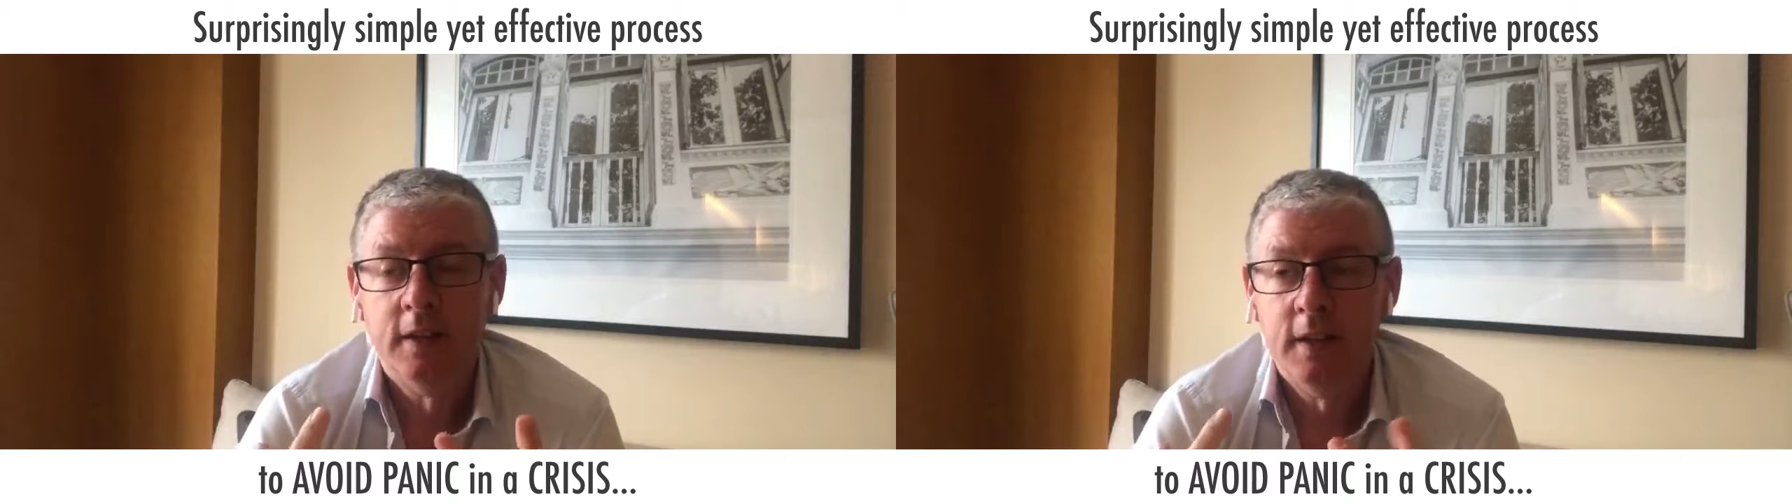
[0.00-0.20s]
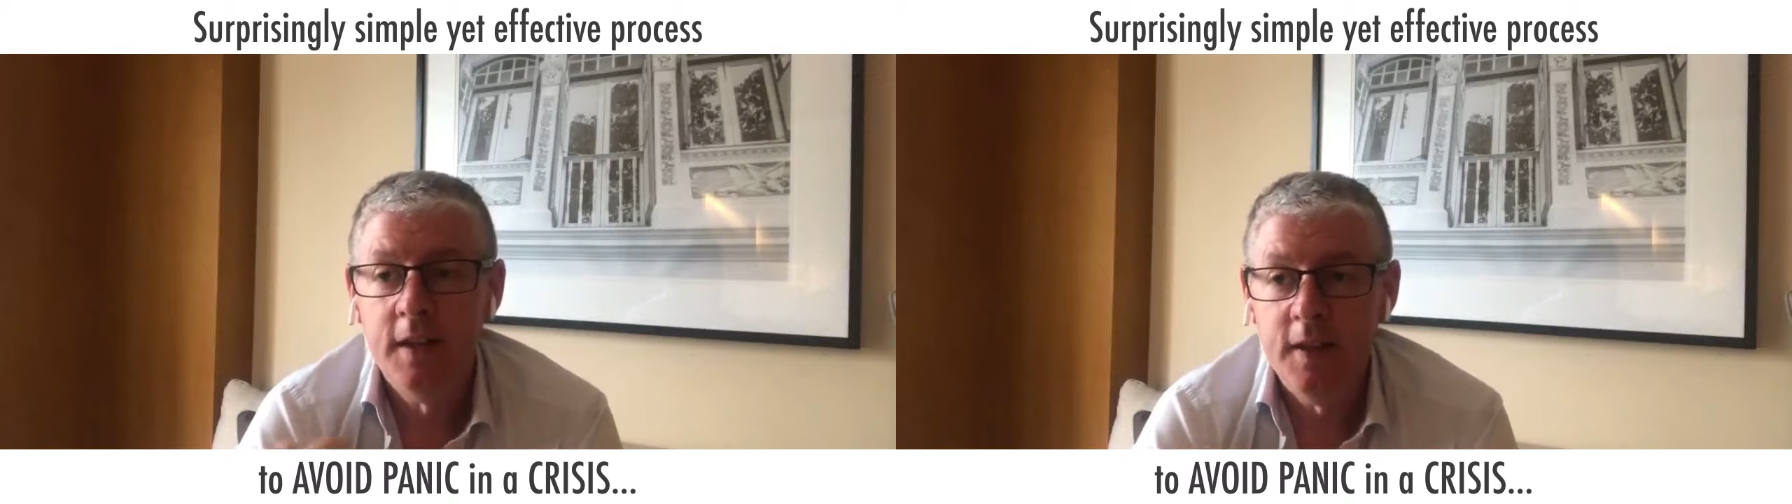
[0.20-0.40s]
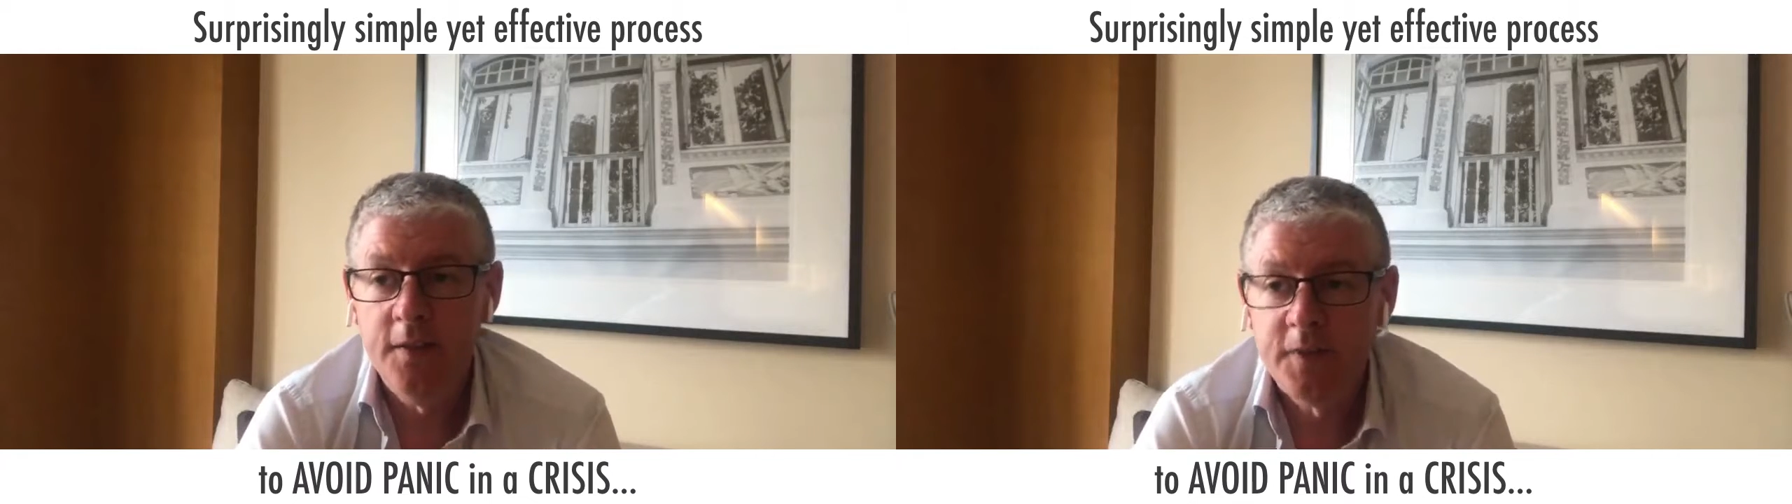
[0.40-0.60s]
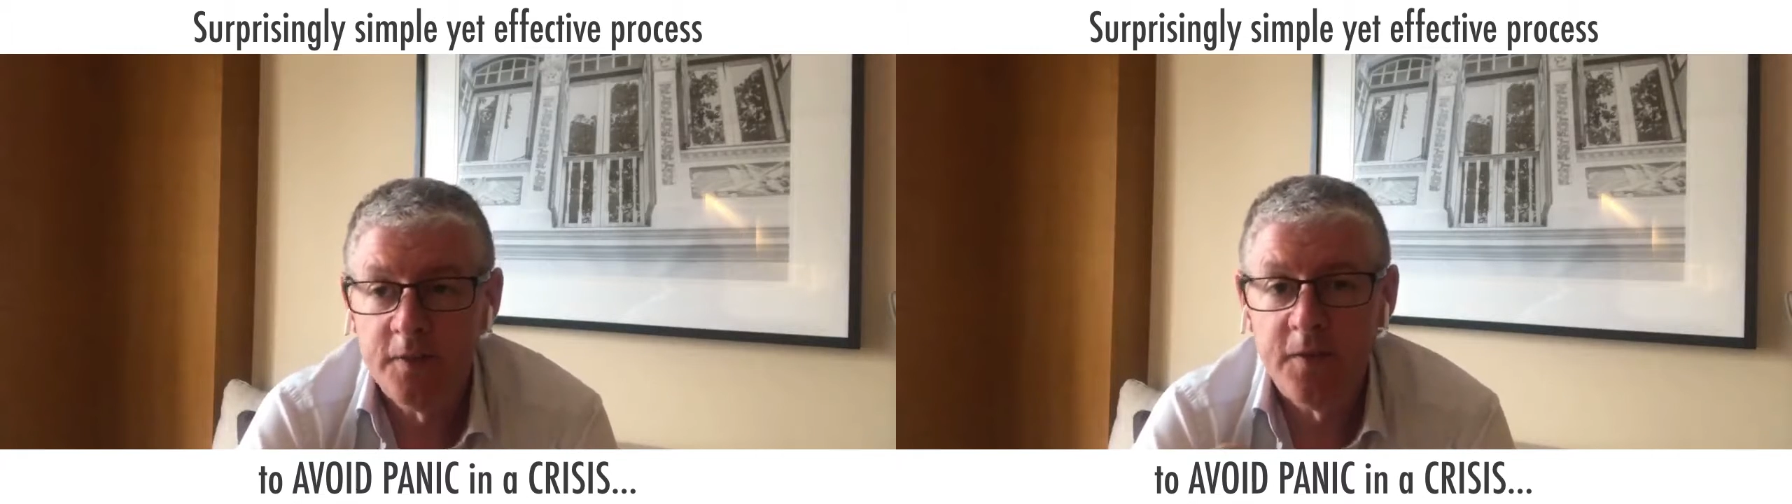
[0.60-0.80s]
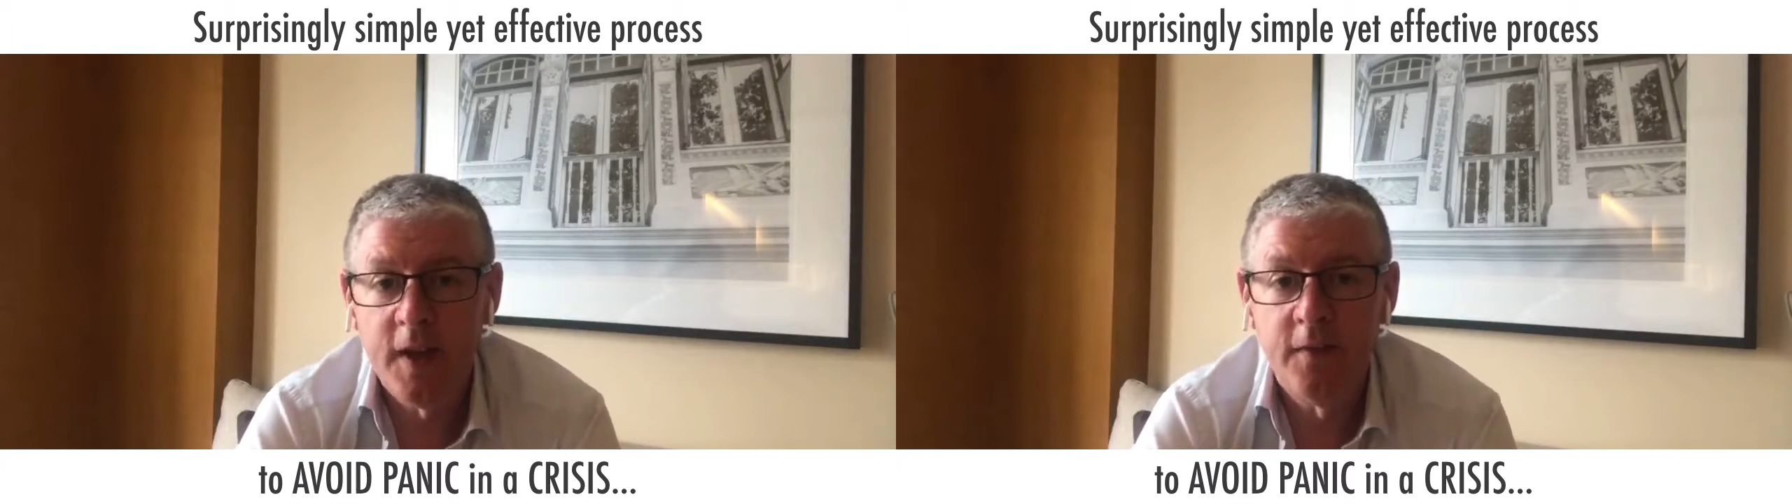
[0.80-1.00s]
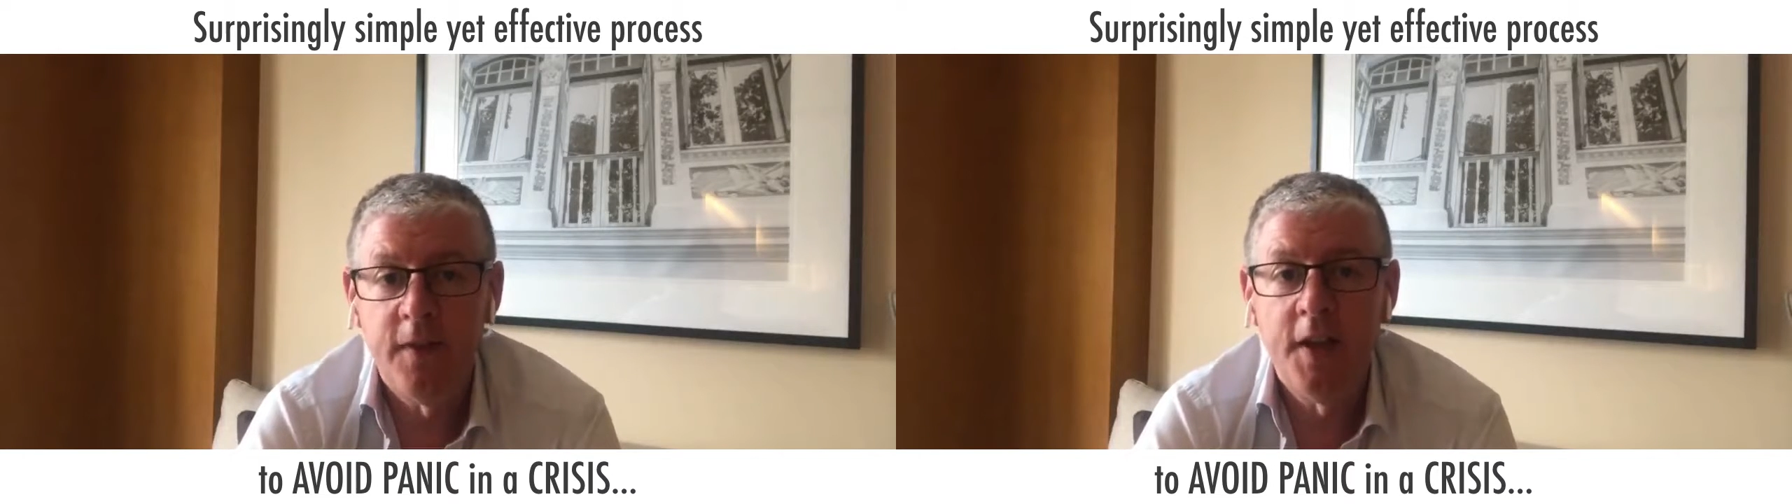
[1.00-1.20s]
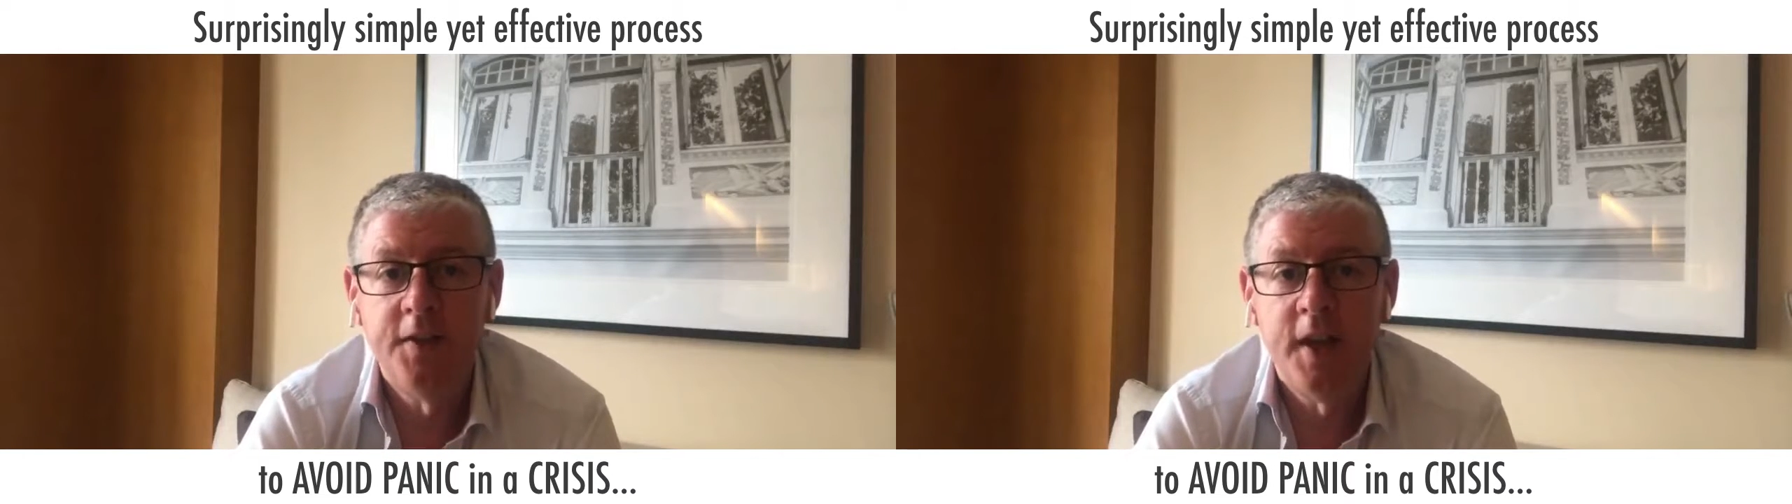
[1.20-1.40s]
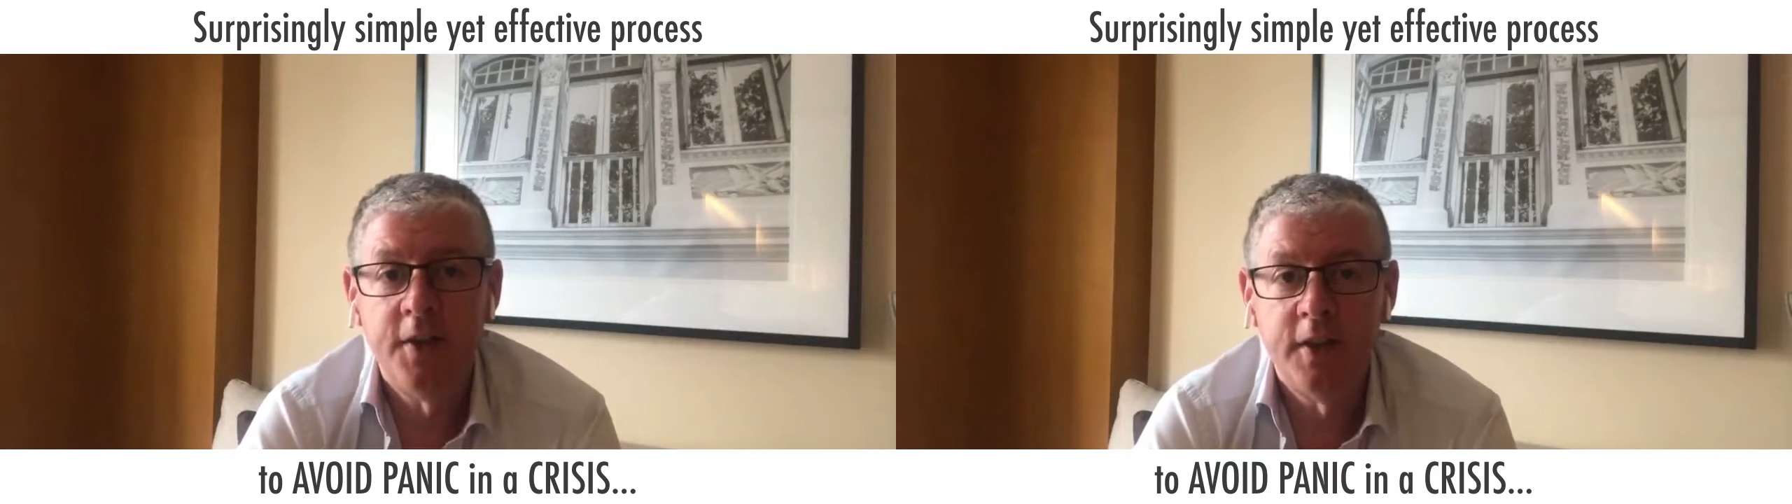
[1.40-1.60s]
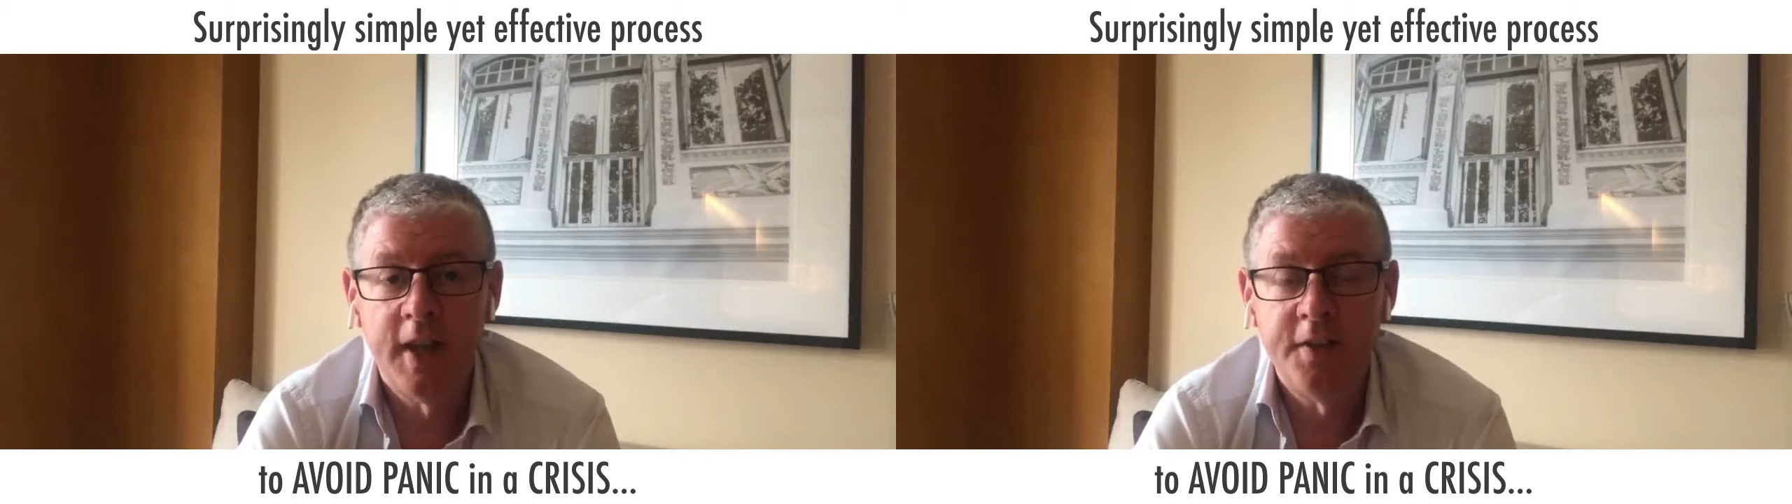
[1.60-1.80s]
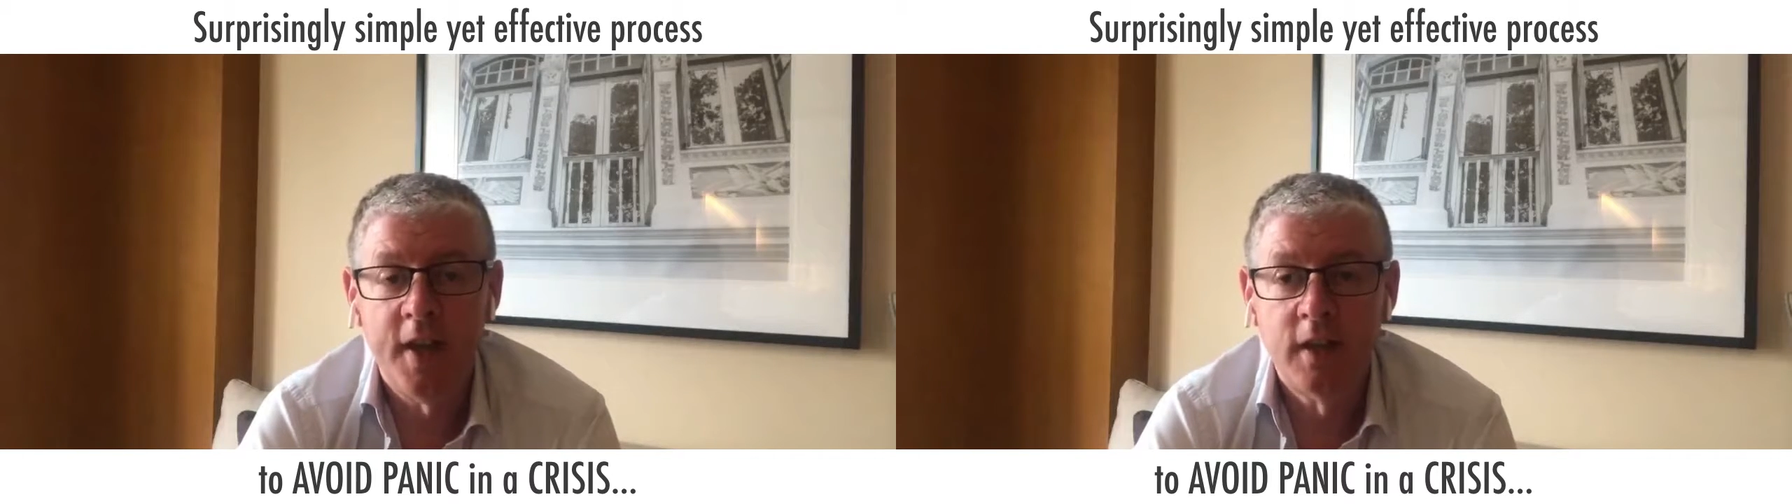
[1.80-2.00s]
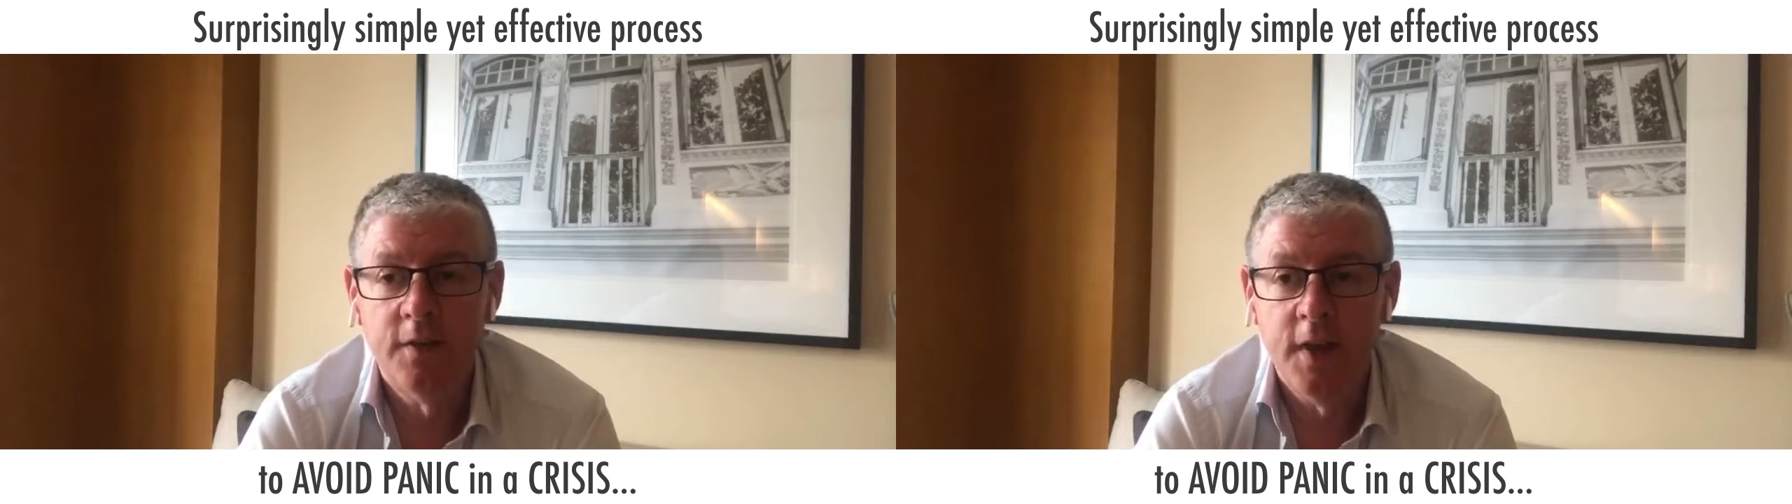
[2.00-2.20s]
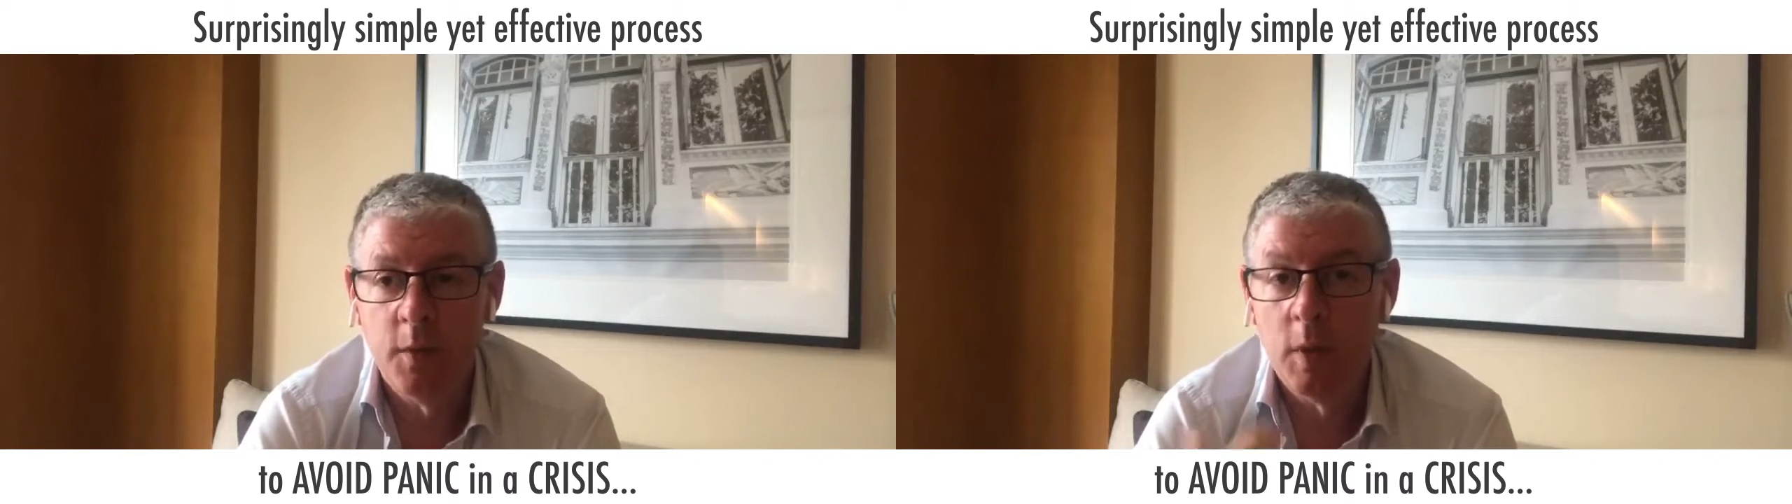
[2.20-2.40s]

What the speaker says: if the fight-flight center gets activated,